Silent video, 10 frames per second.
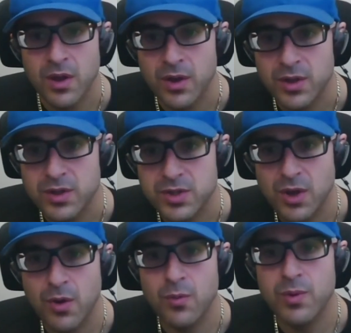
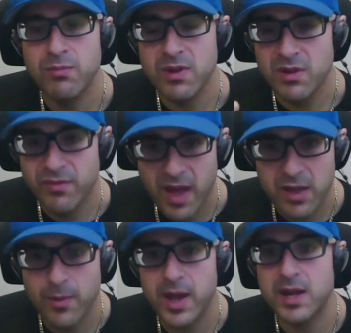So we
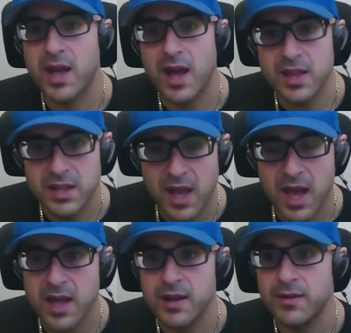reevaluate kind of the
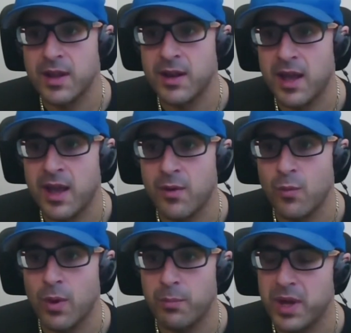diet and
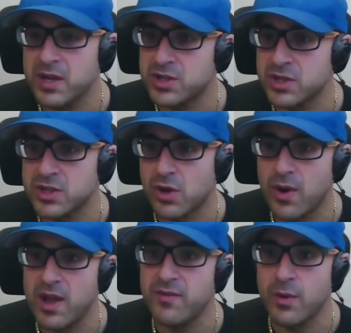what patients are
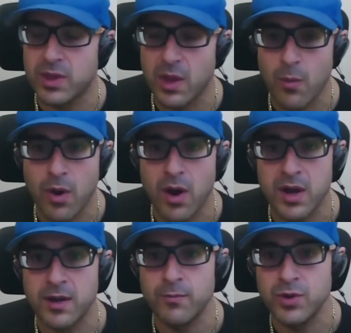craving, what they want,
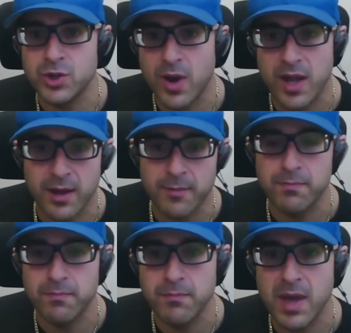and we try to
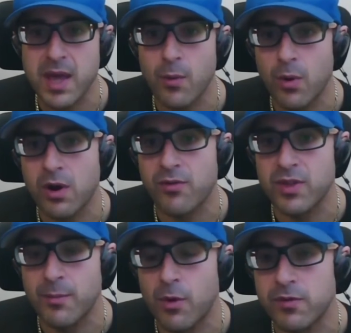make it work for
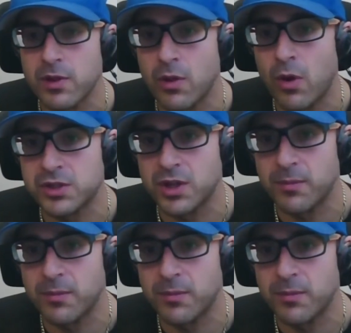them over the long term.